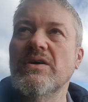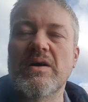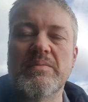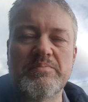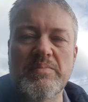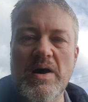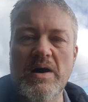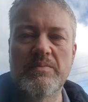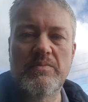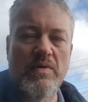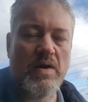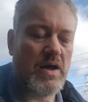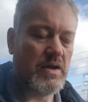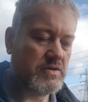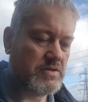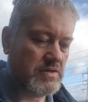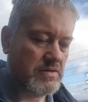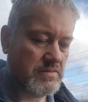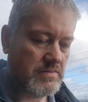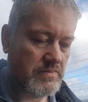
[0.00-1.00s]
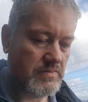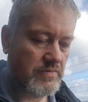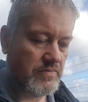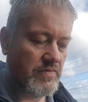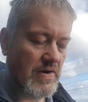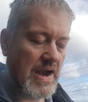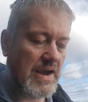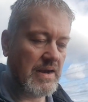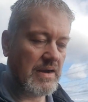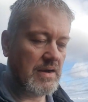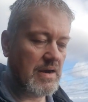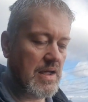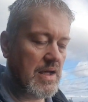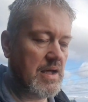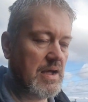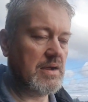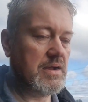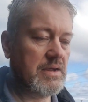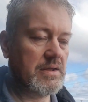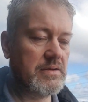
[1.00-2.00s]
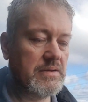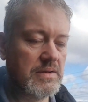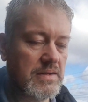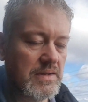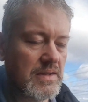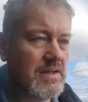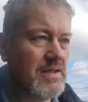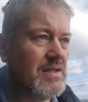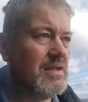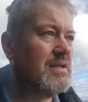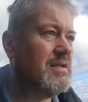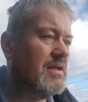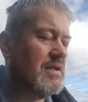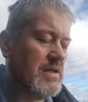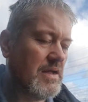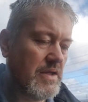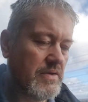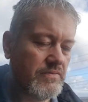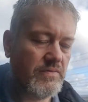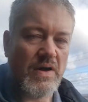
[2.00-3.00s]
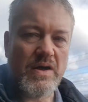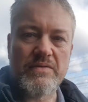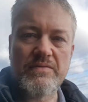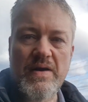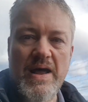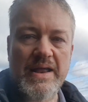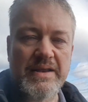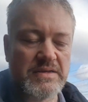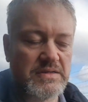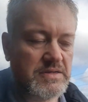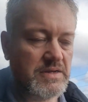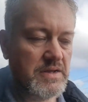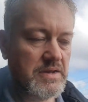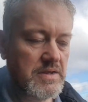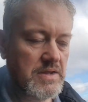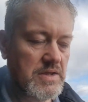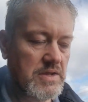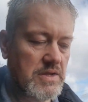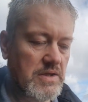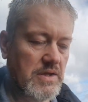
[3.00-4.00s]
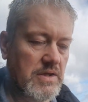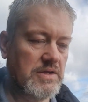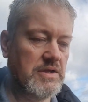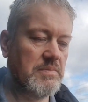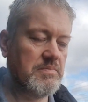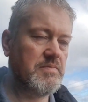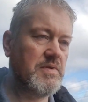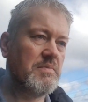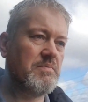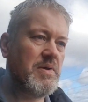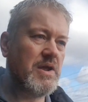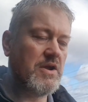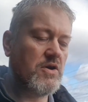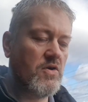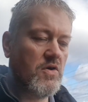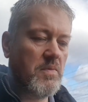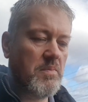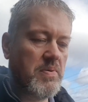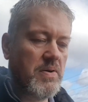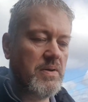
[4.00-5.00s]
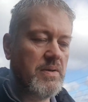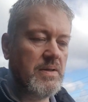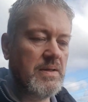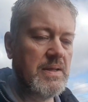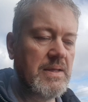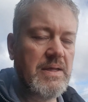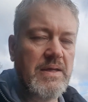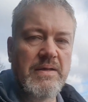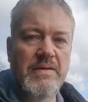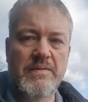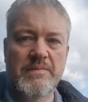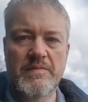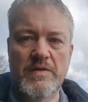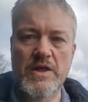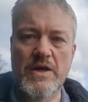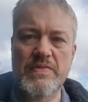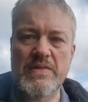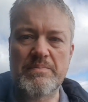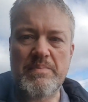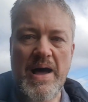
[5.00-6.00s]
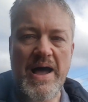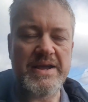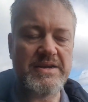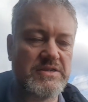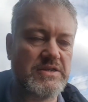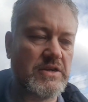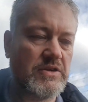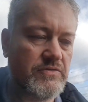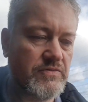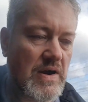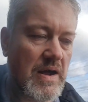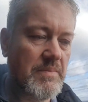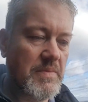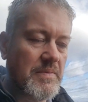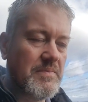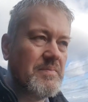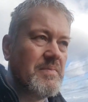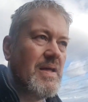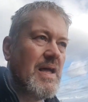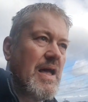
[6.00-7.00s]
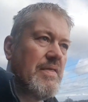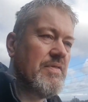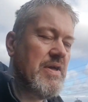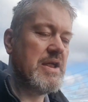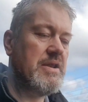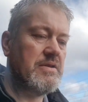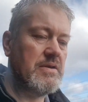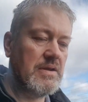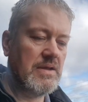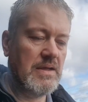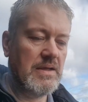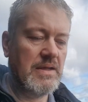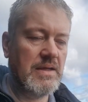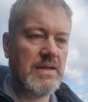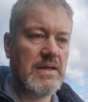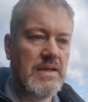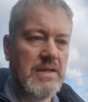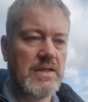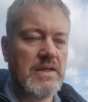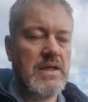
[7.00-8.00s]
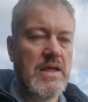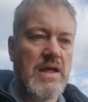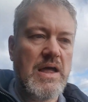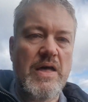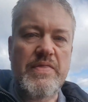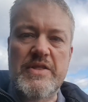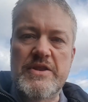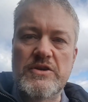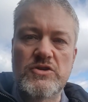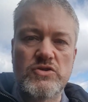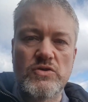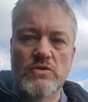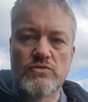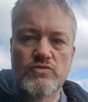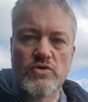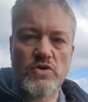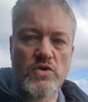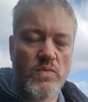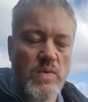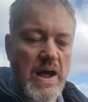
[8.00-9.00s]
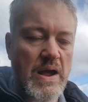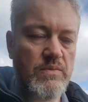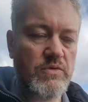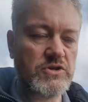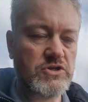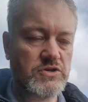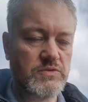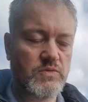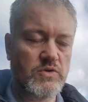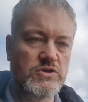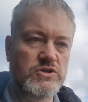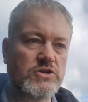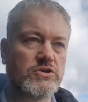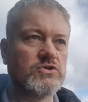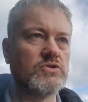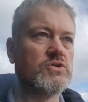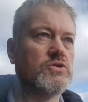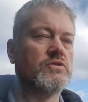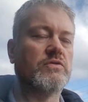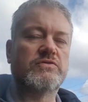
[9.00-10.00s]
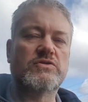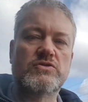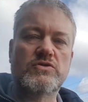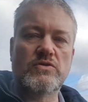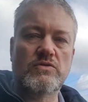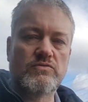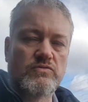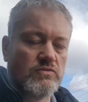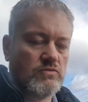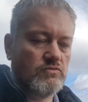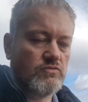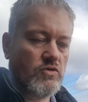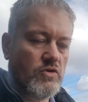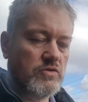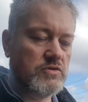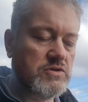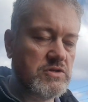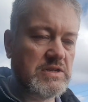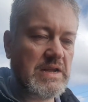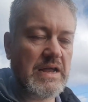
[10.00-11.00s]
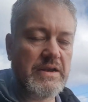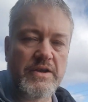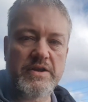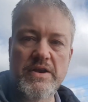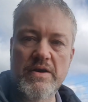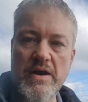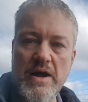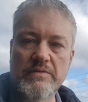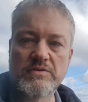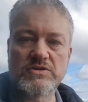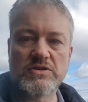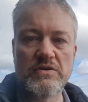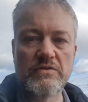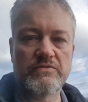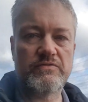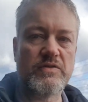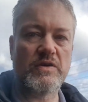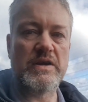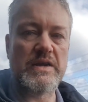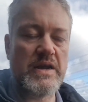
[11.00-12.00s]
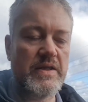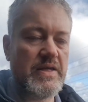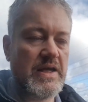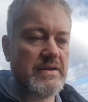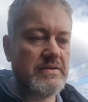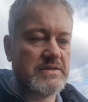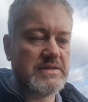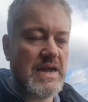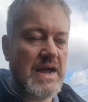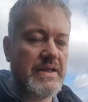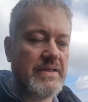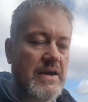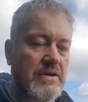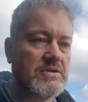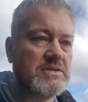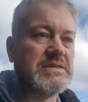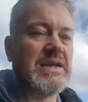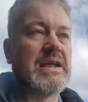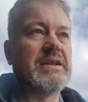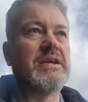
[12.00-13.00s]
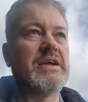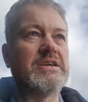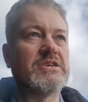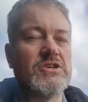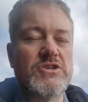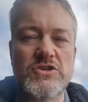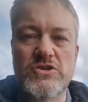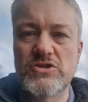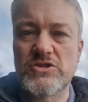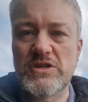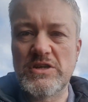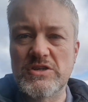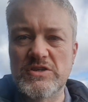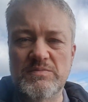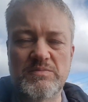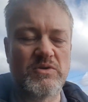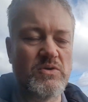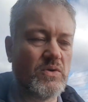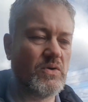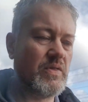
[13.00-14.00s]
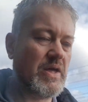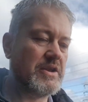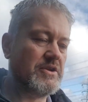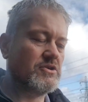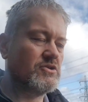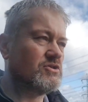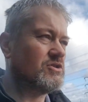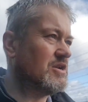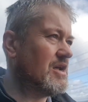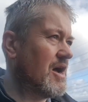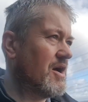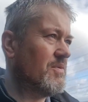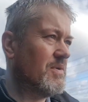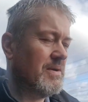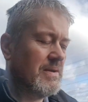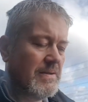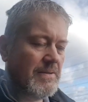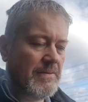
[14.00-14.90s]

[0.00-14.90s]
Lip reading: like Bob Ross and Frank Clark and Ron Ranson. You pick up, learn the basics from them, and then you sort of run away. Once you're good enough to sort of run, stand on your own 2 feet, you then take those techniques and you just explore. Then you just go